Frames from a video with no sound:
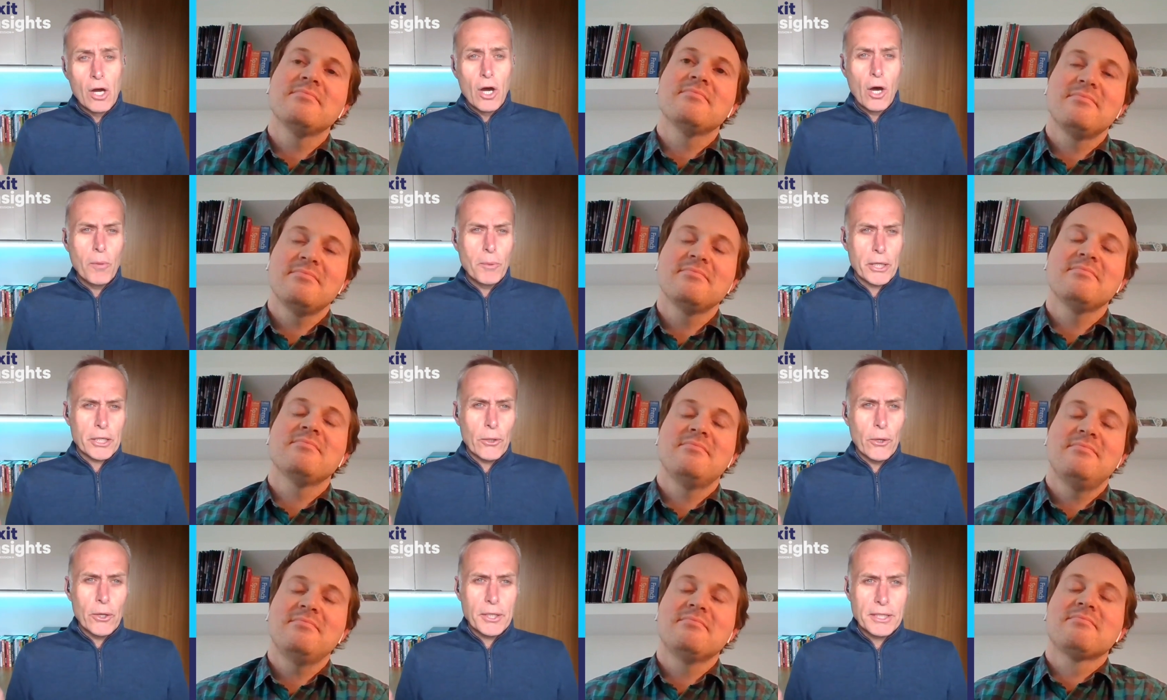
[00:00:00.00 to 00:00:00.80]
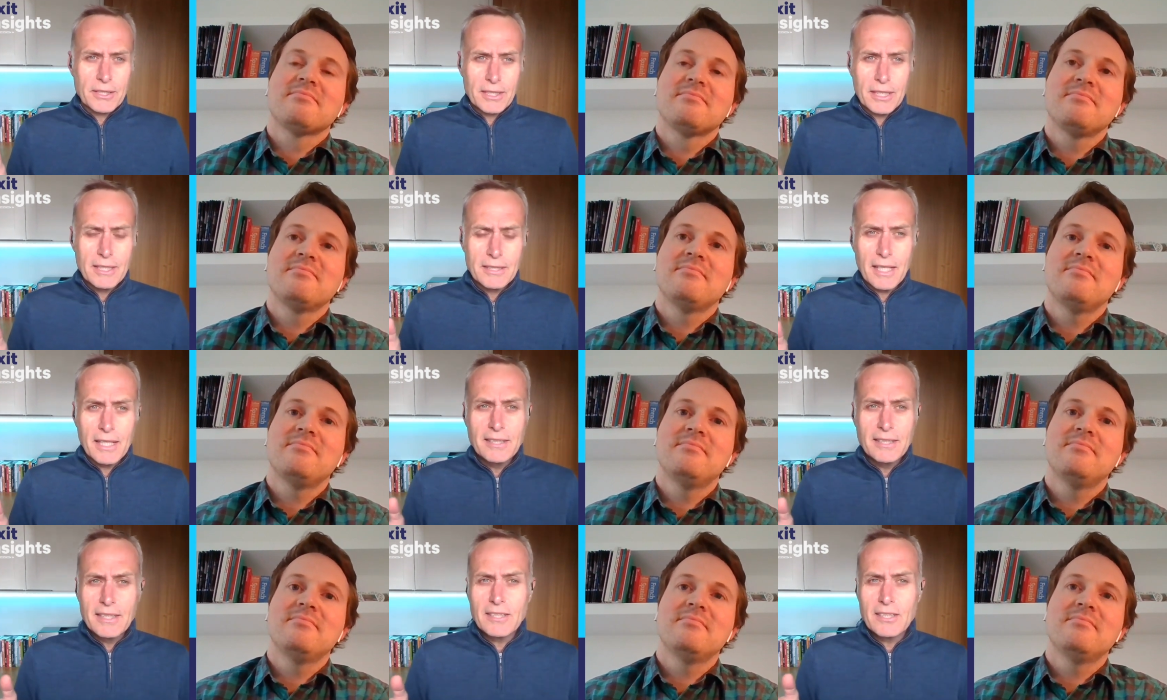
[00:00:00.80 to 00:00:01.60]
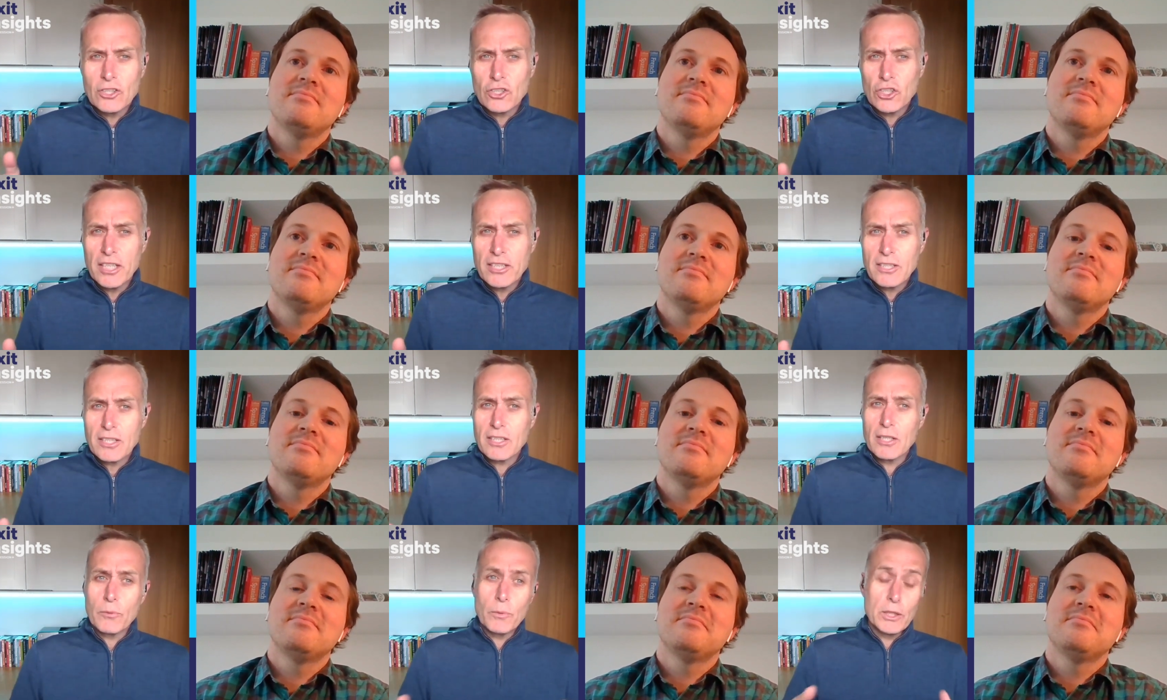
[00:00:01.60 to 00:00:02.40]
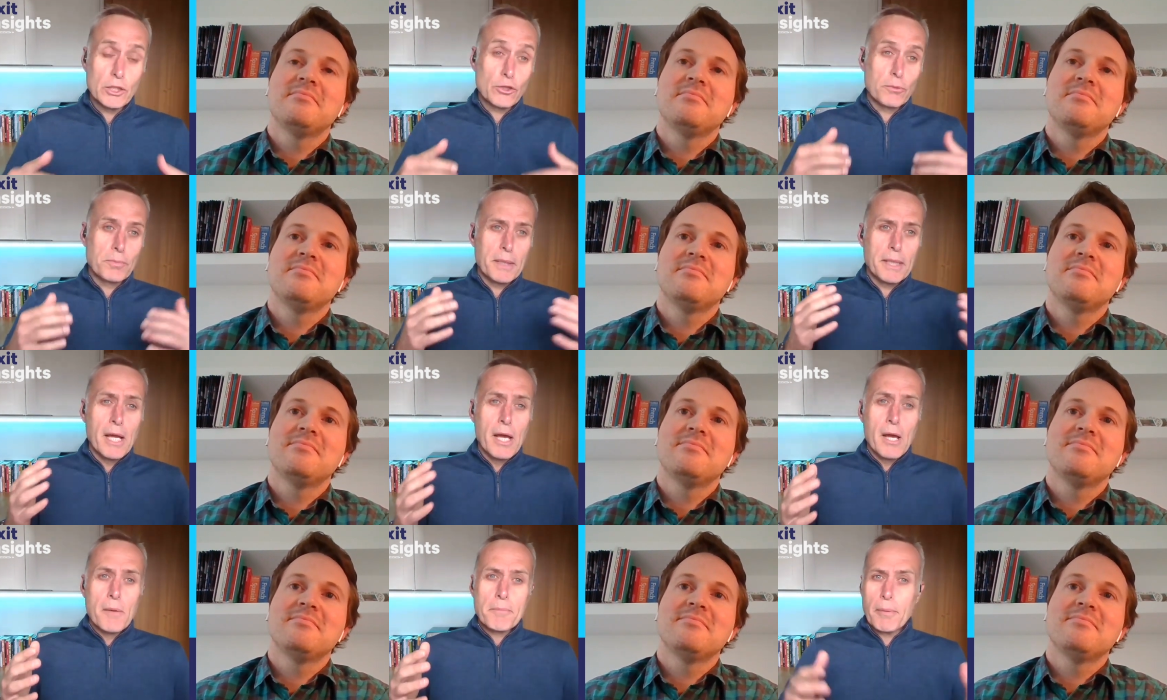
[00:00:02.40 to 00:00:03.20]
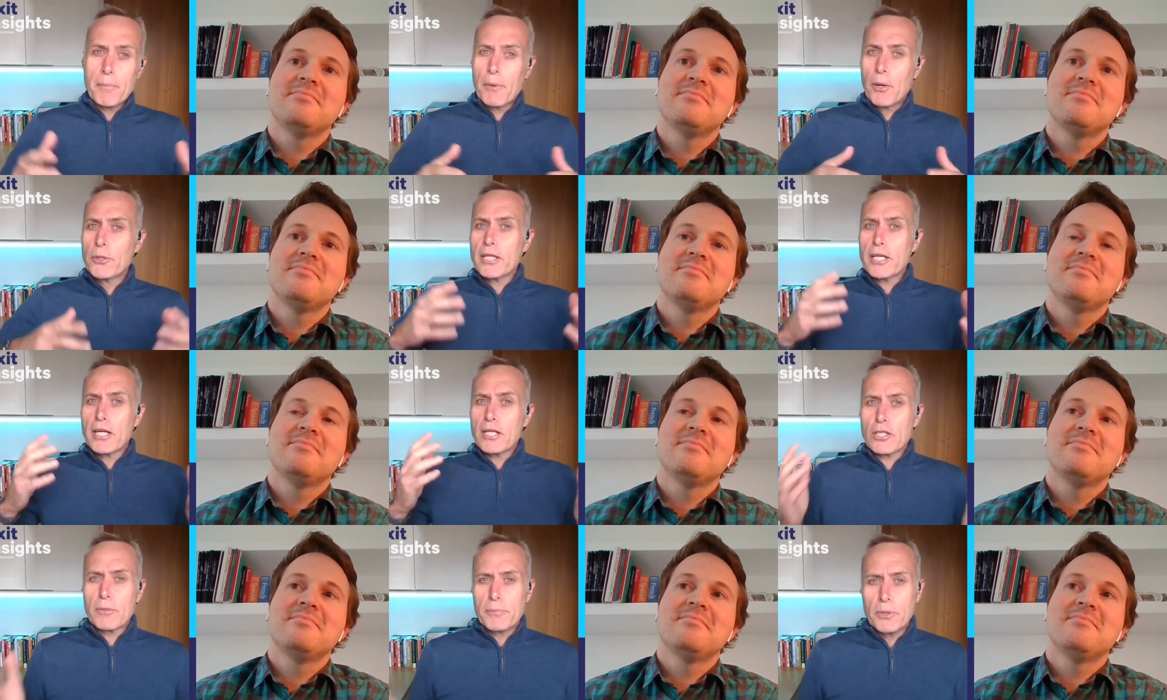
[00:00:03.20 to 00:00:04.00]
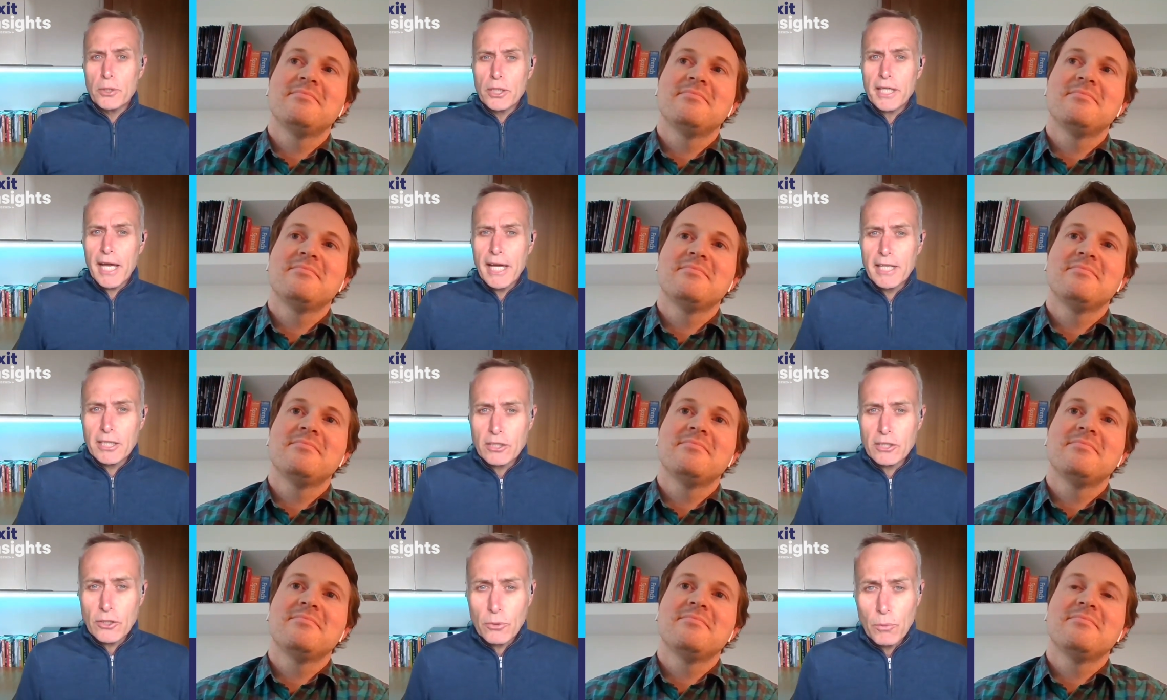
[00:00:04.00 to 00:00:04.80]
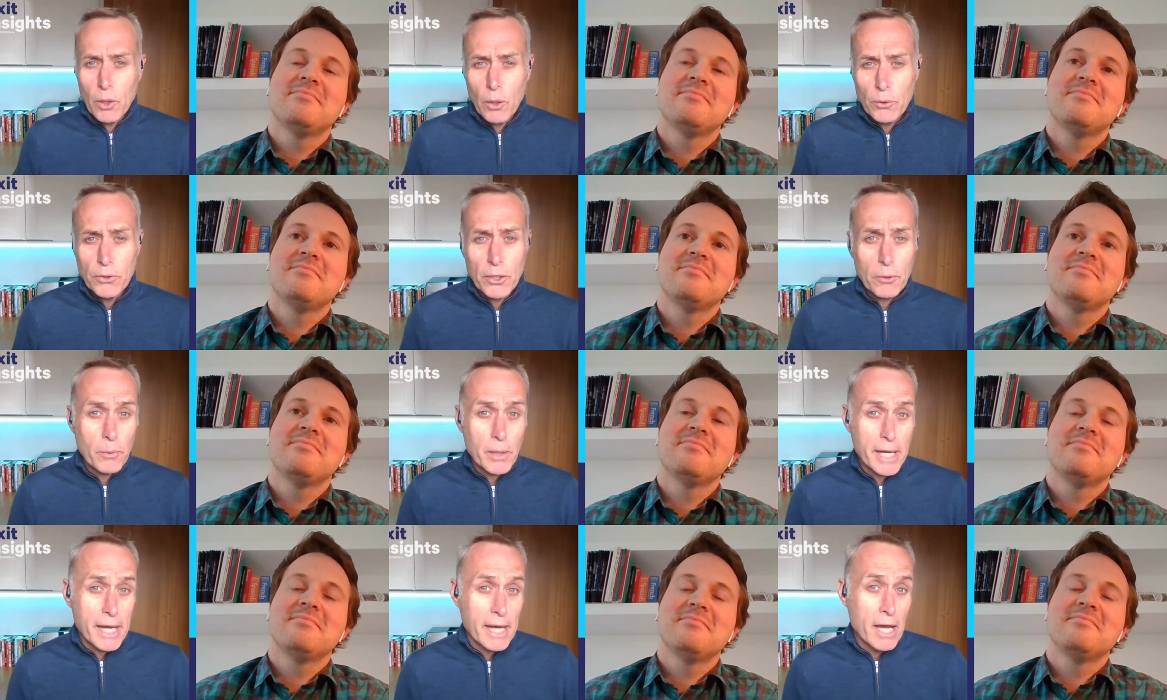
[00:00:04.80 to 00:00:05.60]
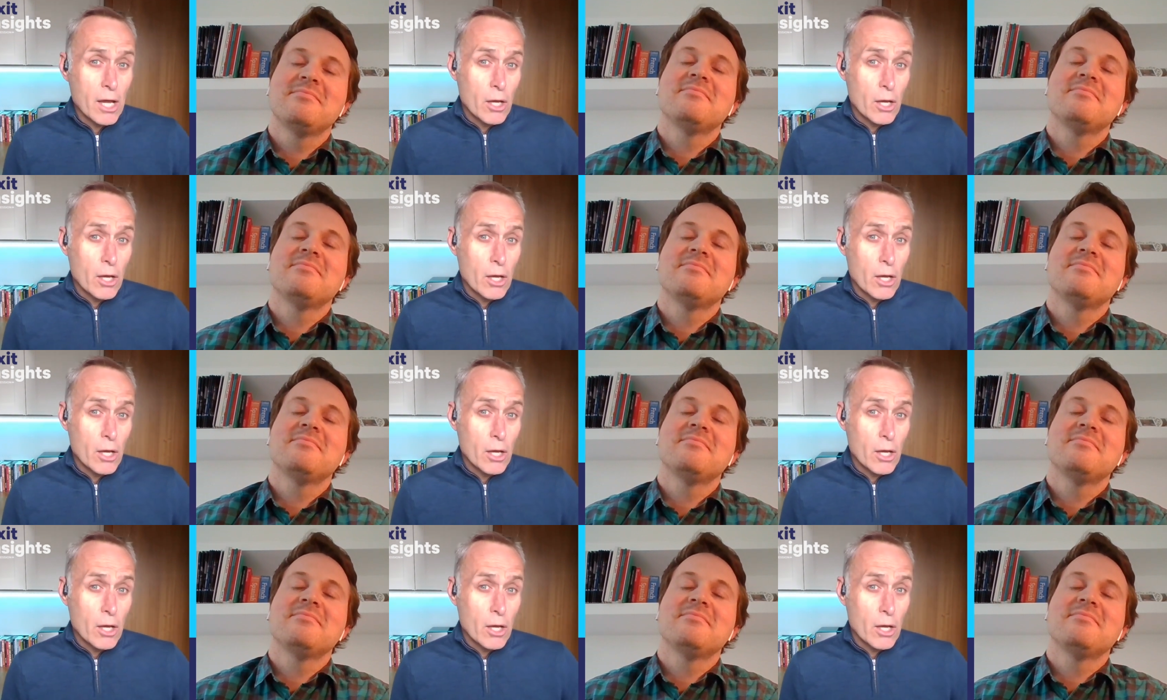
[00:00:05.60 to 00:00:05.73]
Speaker 1: oh my God, is, is, is he suggesting that we should be promoting and communicating to the world that we're,